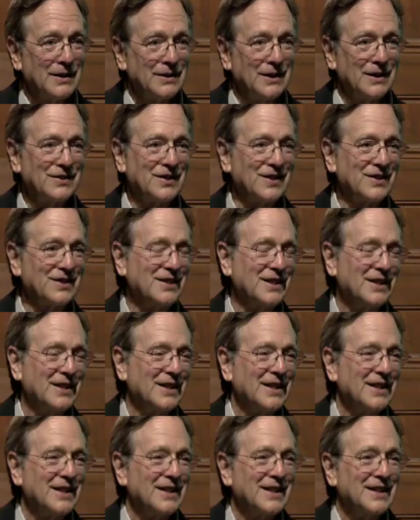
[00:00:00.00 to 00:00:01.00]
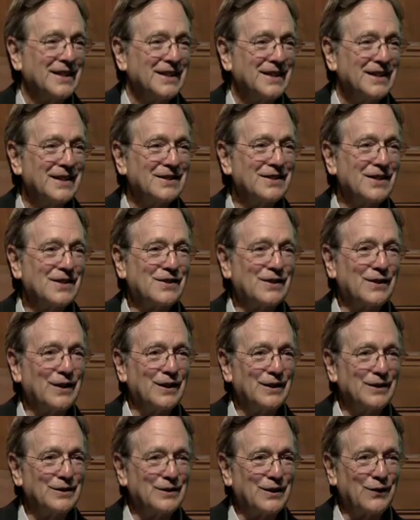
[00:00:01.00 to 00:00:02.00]
This is
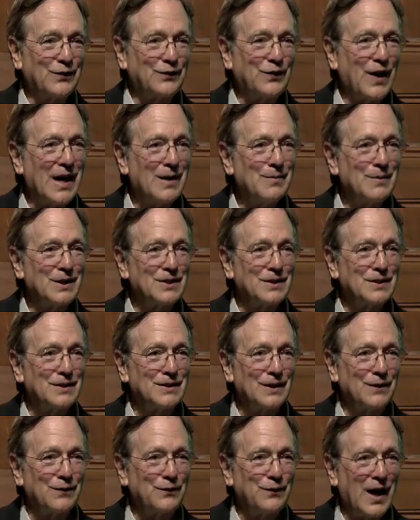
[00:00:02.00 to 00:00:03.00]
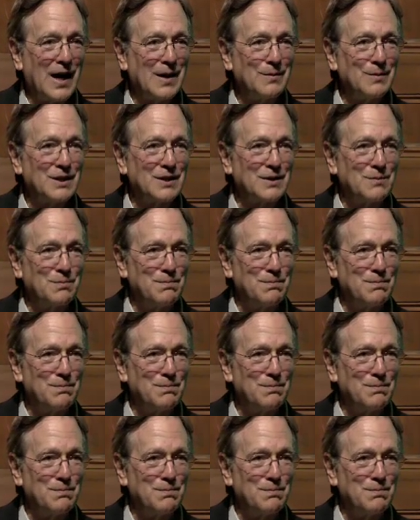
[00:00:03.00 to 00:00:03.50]
the famous